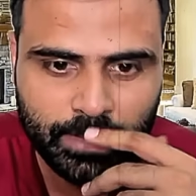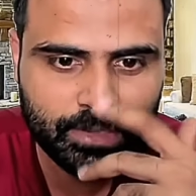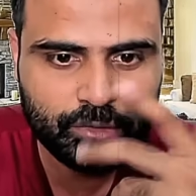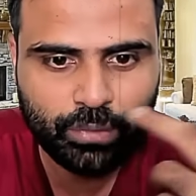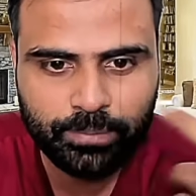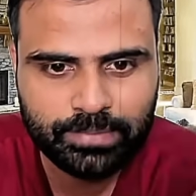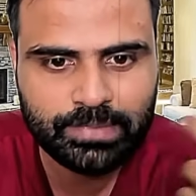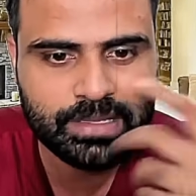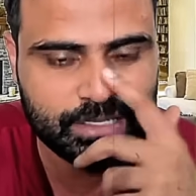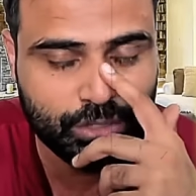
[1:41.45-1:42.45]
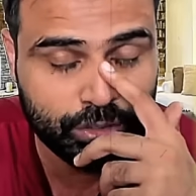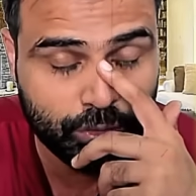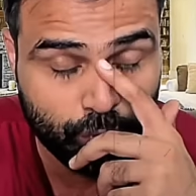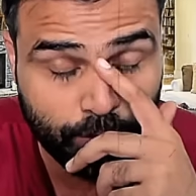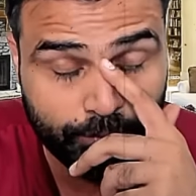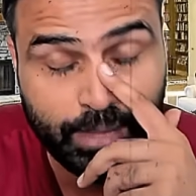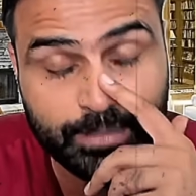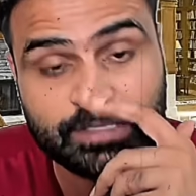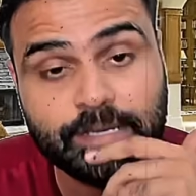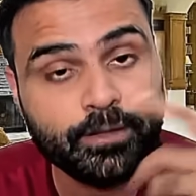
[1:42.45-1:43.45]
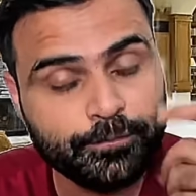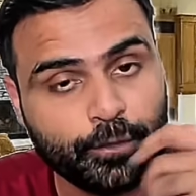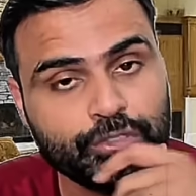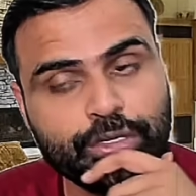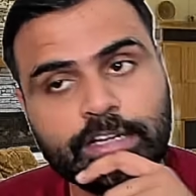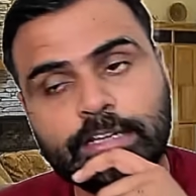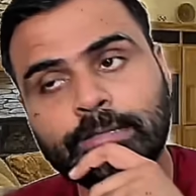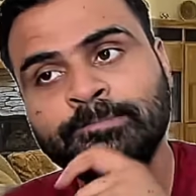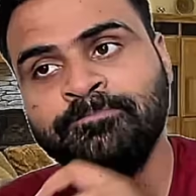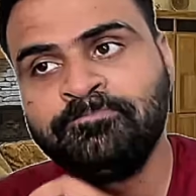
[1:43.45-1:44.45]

But no, this is not the rule of arm wrestling, unfortunately.